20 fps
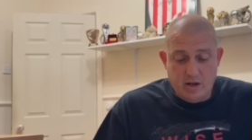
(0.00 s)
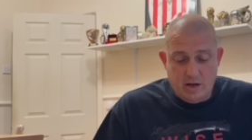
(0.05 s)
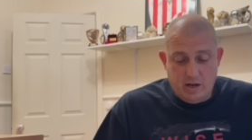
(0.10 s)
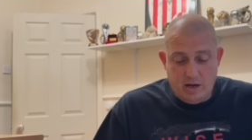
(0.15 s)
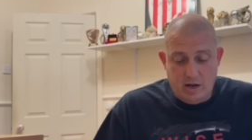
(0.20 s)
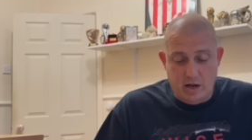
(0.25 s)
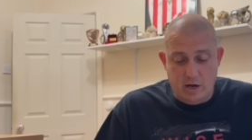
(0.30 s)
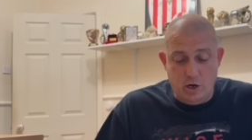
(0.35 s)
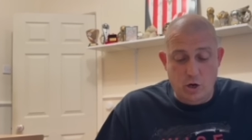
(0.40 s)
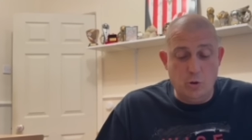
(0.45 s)

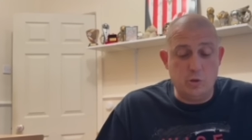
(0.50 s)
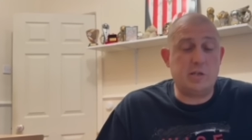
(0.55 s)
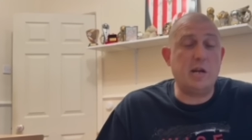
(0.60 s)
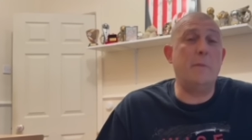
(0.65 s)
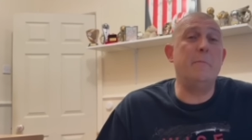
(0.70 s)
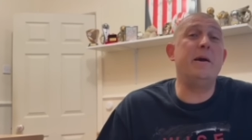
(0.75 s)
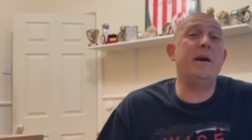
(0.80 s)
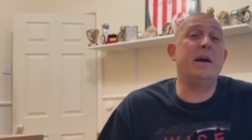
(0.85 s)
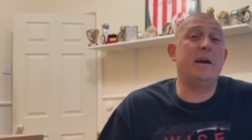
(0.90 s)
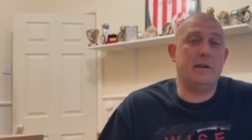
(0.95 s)
Lewis
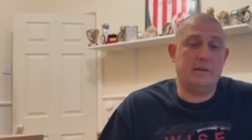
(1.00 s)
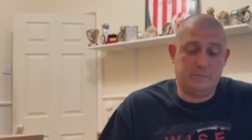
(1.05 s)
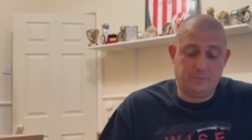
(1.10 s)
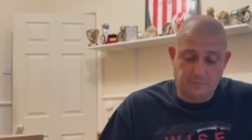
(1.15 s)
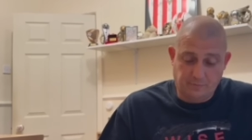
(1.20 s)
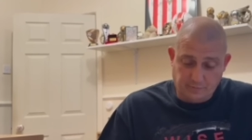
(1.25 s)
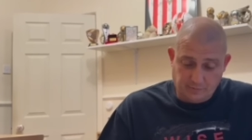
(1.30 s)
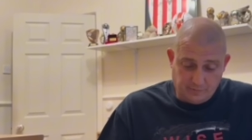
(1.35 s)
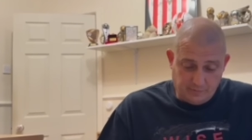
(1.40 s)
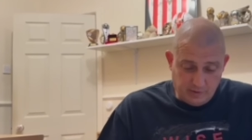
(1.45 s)
Hamir,
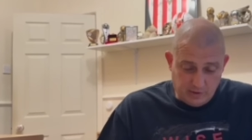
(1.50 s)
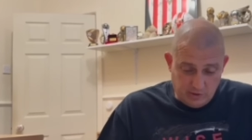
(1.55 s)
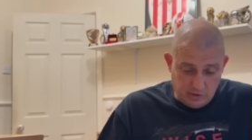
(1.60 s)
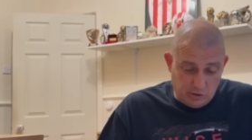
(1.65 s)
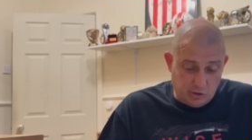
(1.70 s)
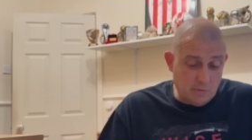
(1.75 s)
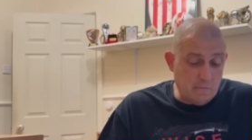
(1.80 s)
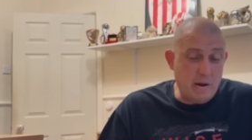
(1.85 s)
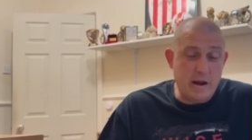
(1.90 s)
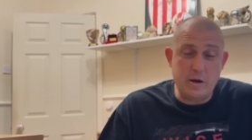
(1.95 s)

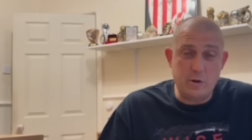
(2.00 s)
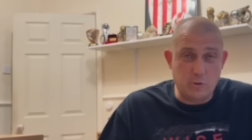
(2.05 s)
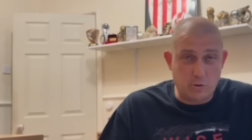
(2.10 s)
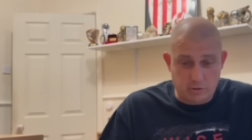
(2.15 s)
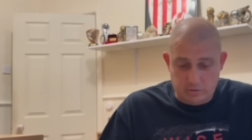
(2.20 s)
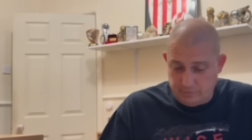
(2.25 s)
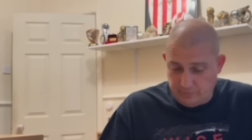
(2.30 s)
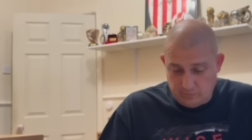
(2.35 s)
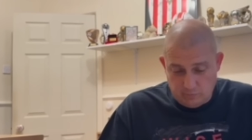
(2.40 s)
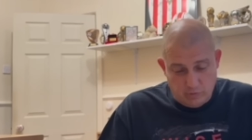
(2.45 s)

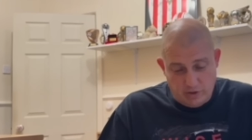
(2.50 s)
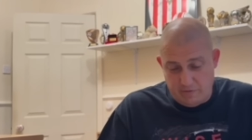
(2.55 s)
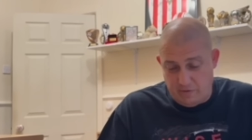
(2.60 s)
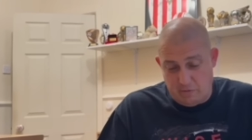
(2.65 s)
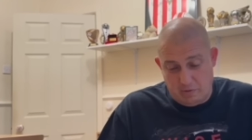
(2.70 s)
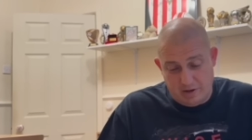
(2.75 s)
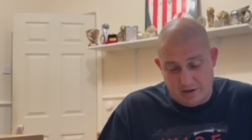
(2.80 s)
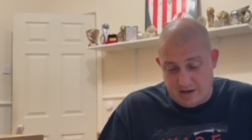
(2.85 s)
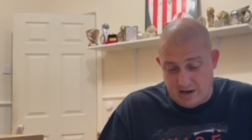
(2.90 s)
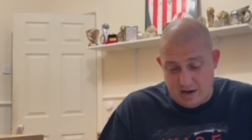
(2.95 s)
Semedo, whatever you
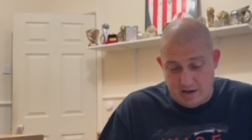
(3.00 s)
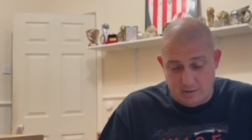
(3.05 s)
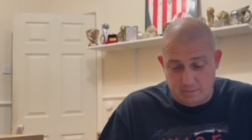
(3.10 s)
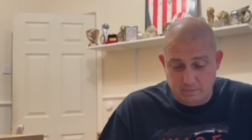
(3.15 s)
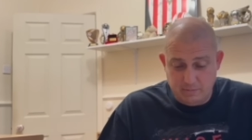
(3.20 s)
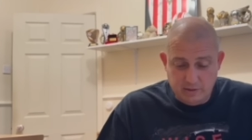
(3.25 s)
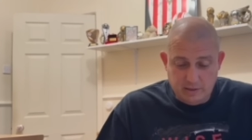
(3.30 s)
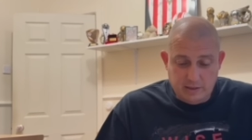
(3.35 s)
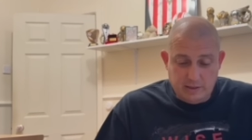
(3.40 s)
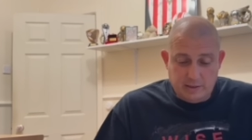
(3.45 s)
want to call him,